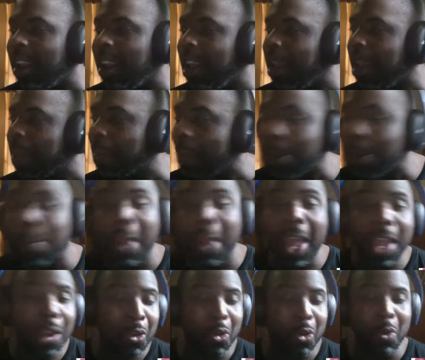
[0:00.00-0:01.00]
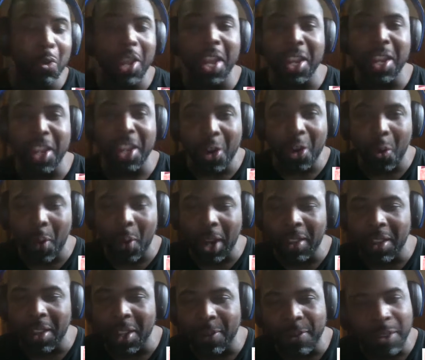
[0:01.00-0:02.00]
maybe that issue can get corrected
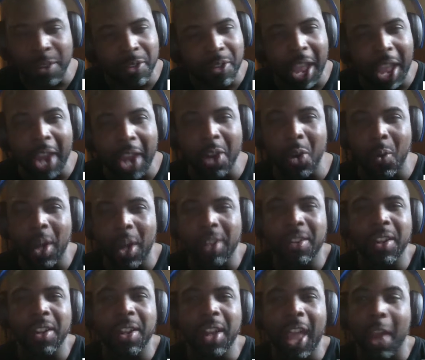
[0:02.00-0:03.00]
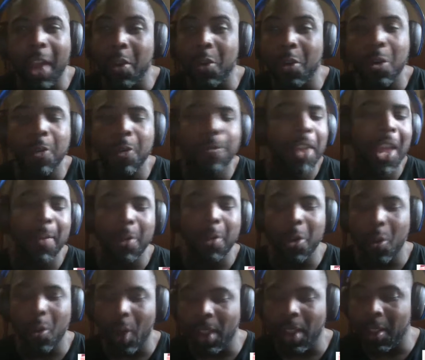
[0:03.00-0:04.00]
if it's not corrected. I don't know if they ever
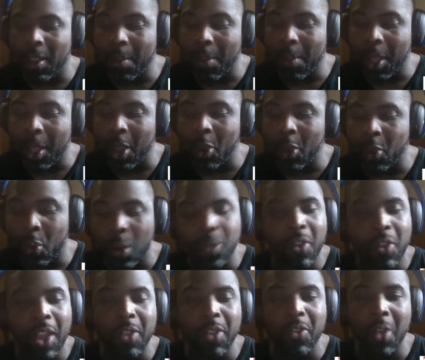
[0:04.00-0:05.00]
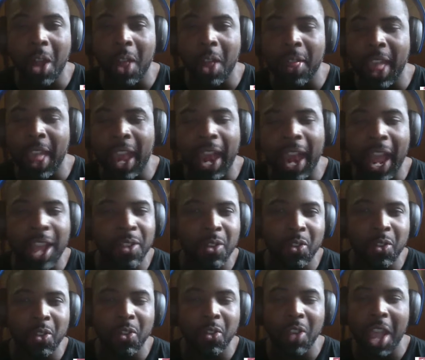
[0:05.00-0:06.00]
corrected it, because once I saw that, I just
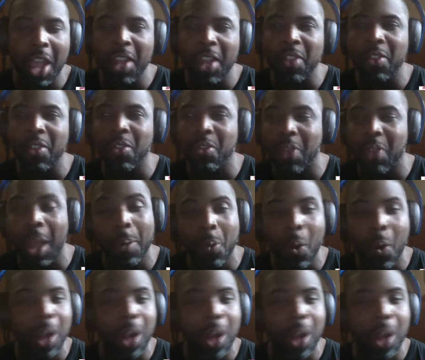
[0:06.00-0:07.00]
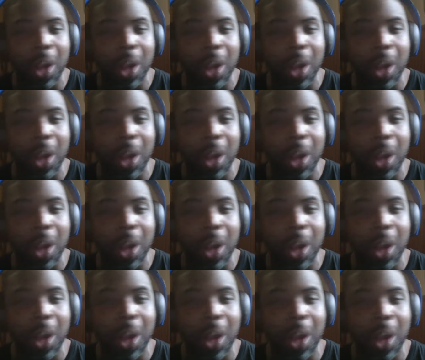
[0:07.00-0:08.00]
decided to stop watching altogether.
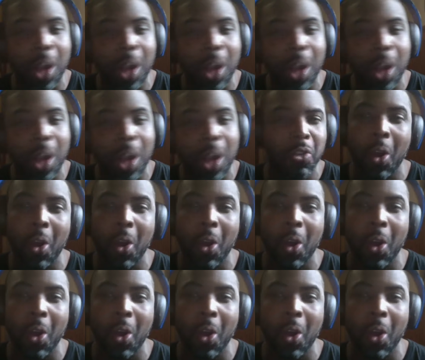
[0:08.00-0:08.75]
But